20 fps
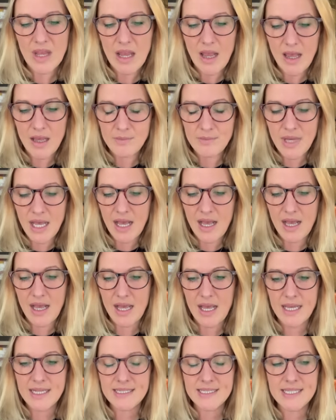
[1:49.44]

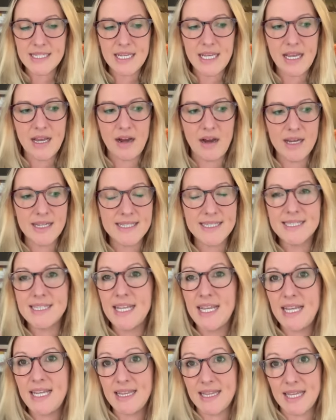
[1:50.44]
And I
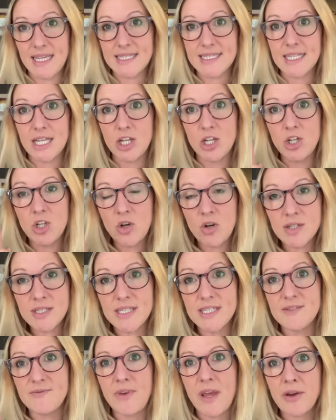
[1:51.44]
see this a lot.
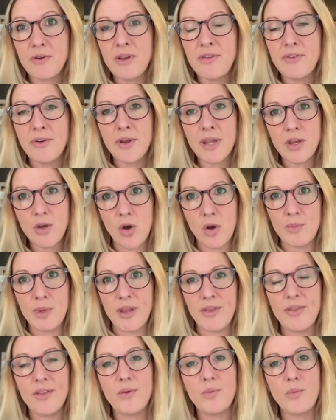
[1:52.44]
It's very, very
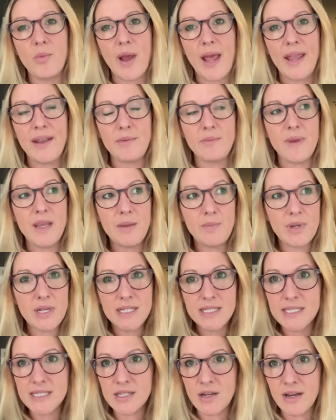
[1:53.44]
common that when people are
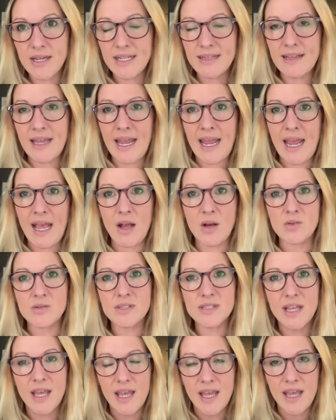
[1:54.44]
designing their
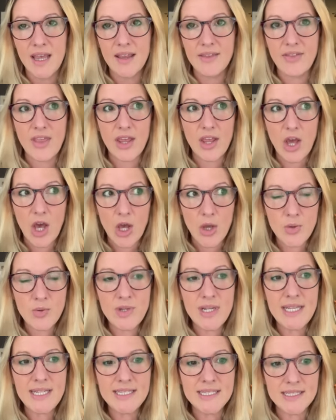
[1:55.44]
house, they're
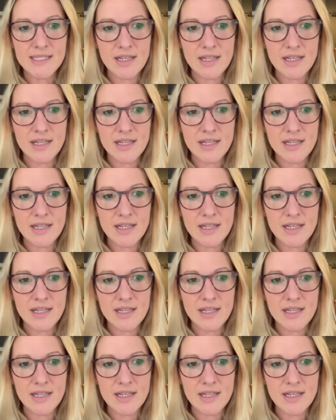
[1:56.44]
only